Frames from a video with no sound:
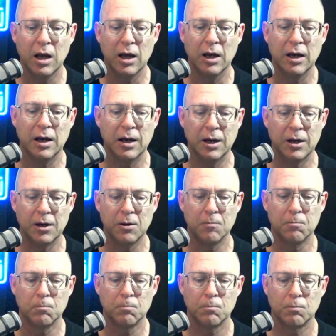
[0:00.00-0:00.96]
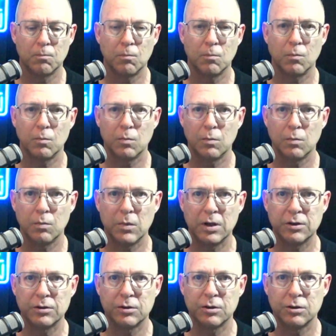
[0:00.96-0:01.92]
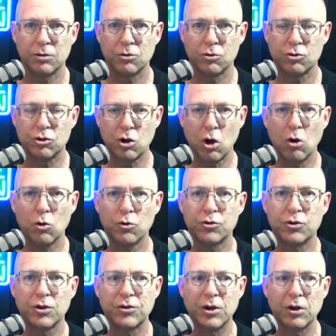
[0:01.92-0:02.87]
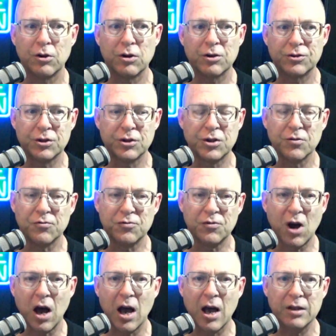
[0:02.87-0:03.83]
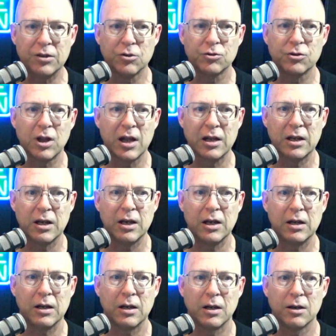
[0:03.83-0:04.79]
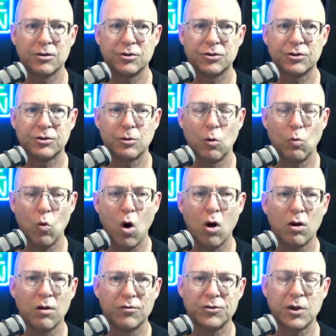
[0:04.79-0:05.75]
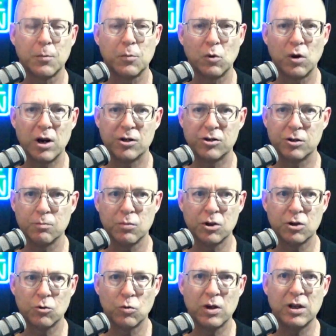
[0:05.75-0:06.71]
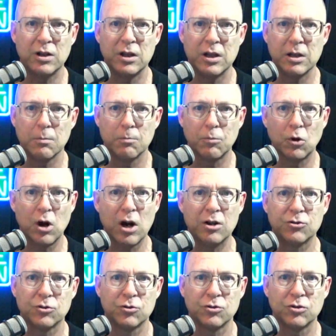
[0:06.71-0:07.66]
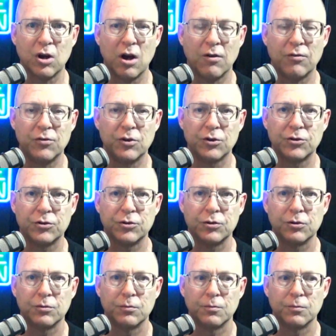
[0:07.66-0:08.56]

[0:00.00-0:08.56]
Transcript: it shows that there is a divide. There's like a wall of separation between the appraiser's office